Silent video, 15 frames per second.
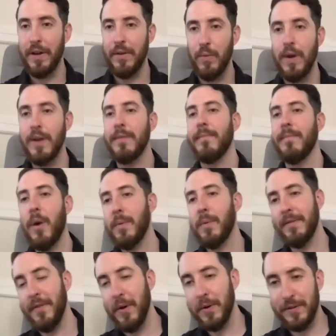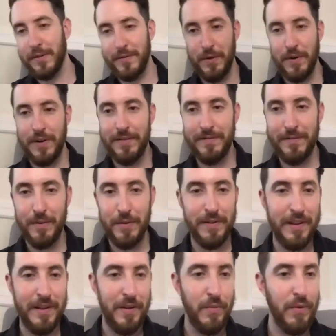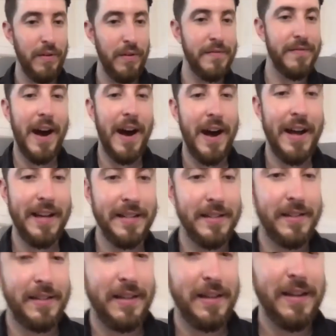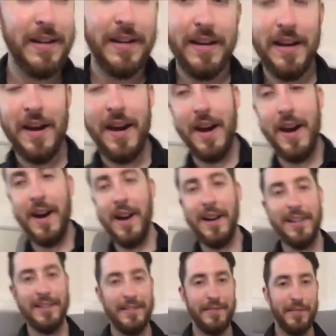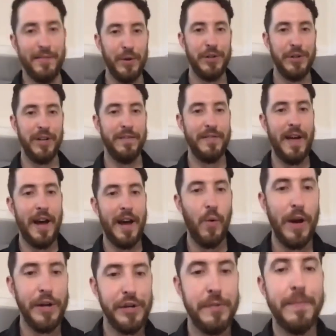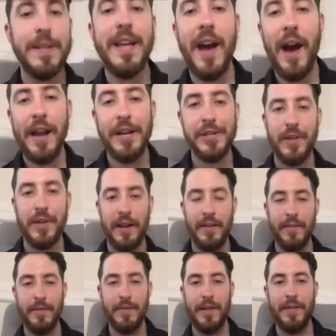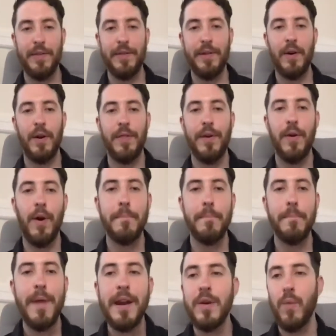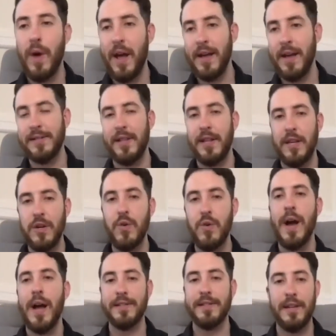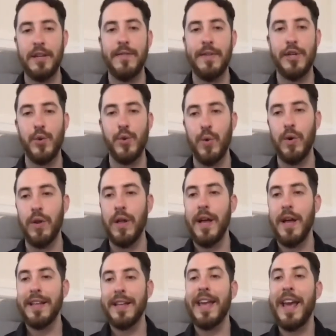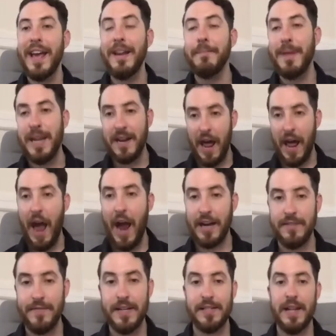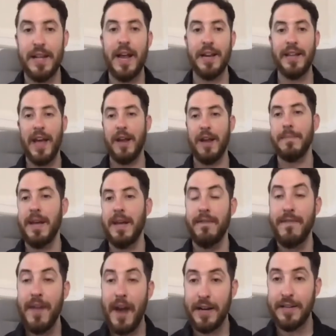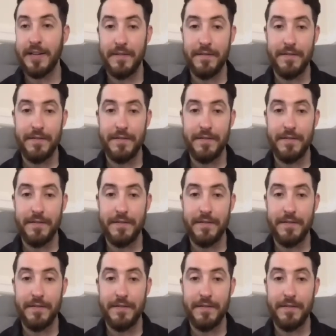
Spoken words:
one moment, folks, for the revised version of that question. But yeah, I just there are many ways that you as an individual can be an activist and can be effective.